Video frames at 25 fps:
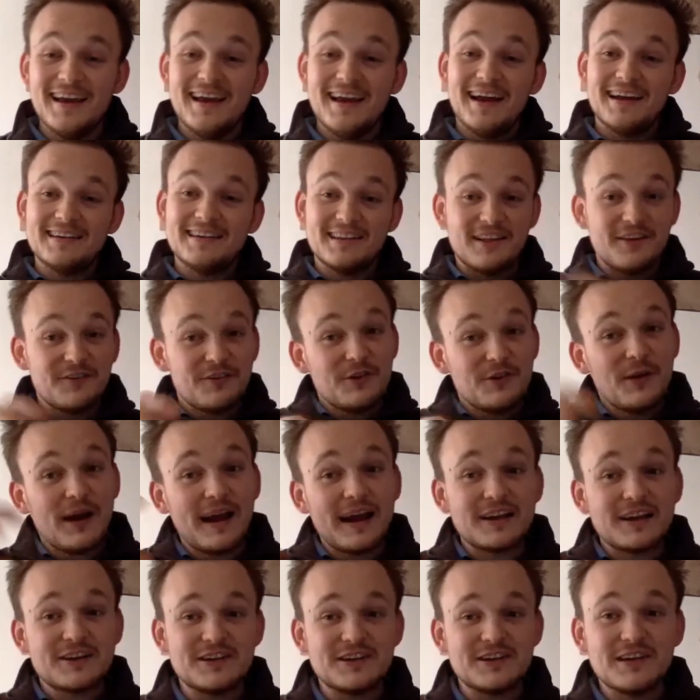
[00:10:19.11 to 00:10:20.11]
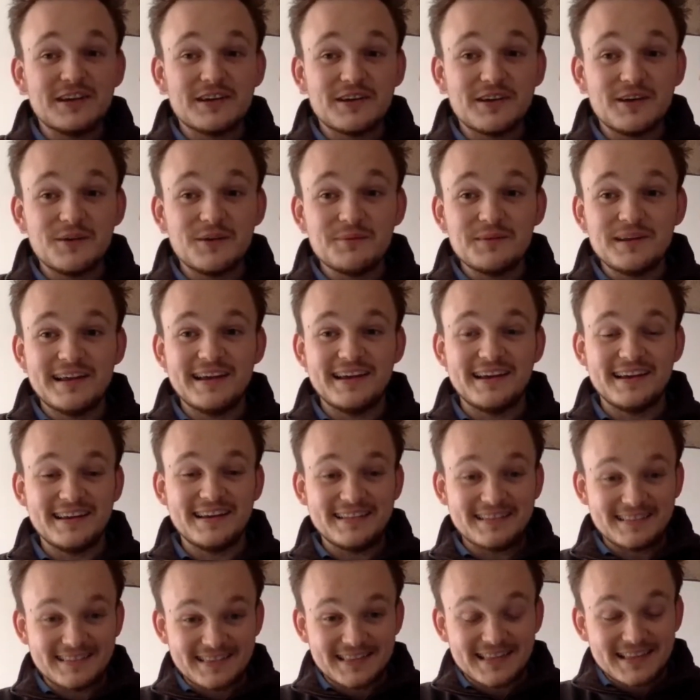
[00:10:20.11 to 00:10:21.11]
And then if you actually
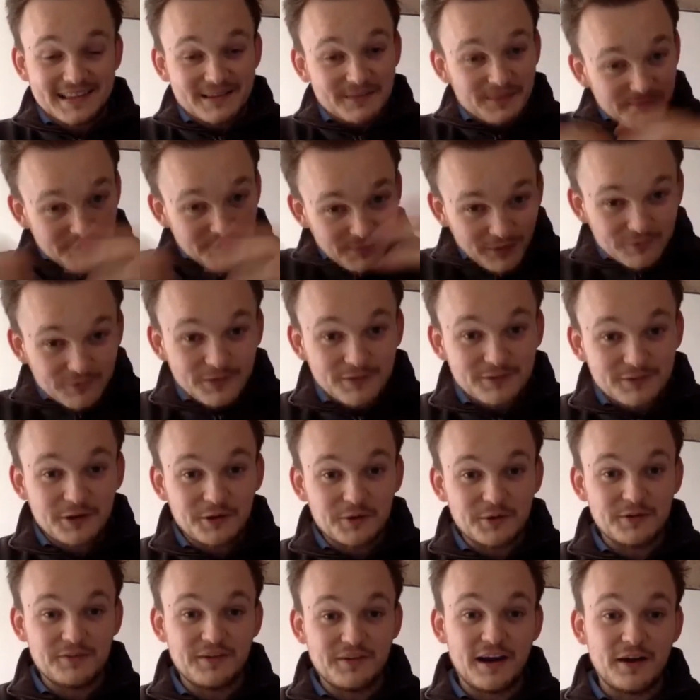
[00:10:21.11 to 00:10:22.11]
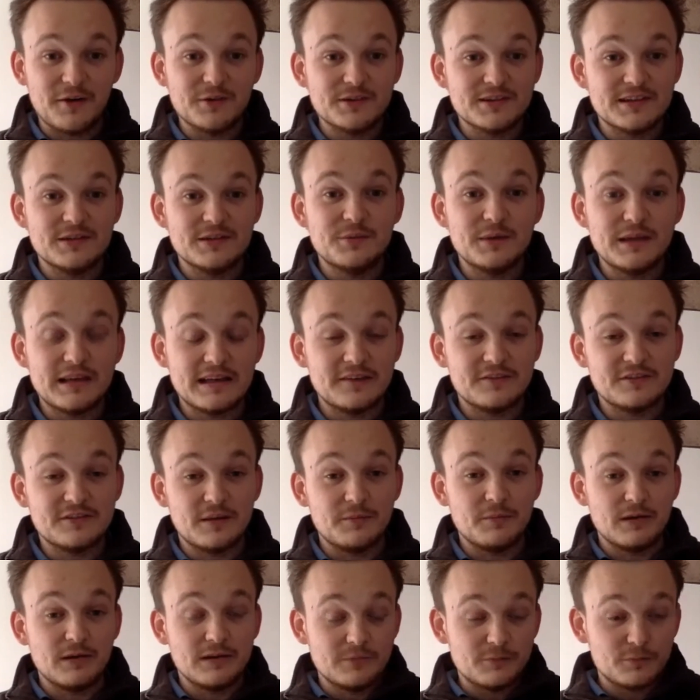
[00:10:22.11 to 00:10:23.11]
accumulated the amount of total hours in a week, if
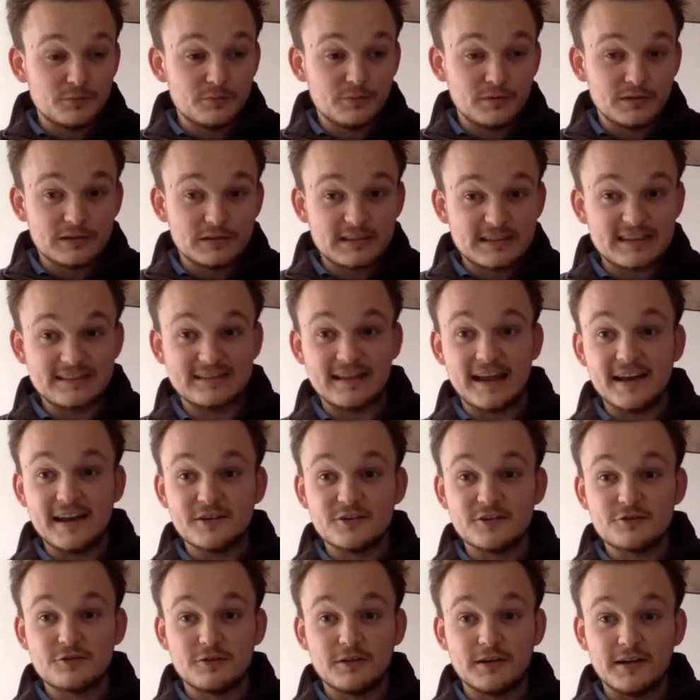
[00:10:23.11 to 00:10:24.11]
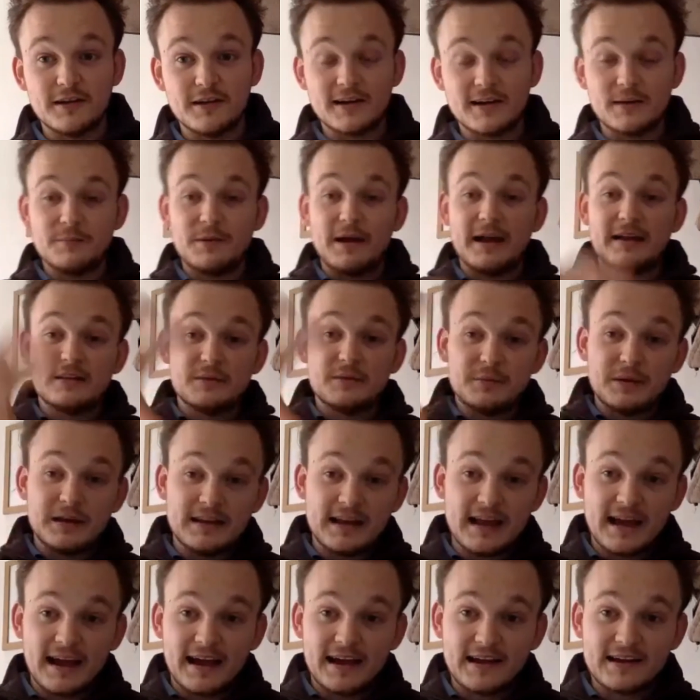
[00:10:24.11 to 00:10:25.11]
someone was sedentary compared to being
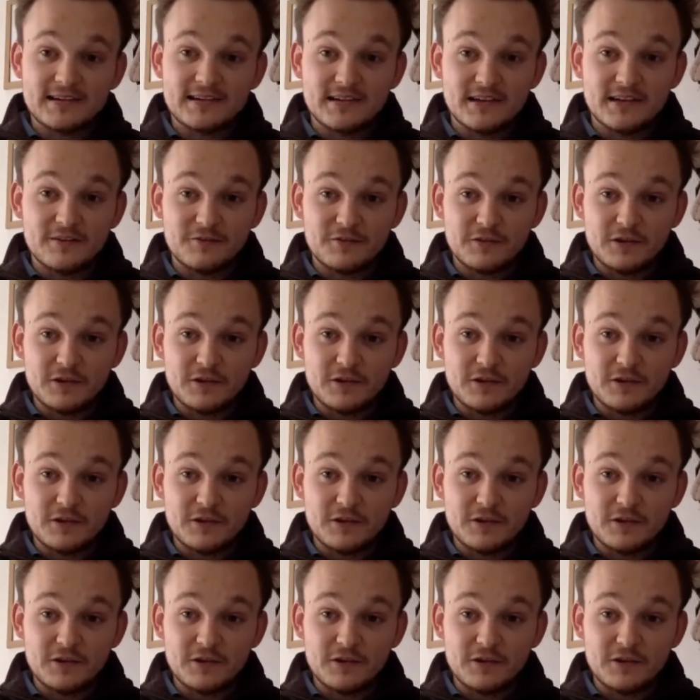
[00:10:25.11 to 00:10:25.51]
active,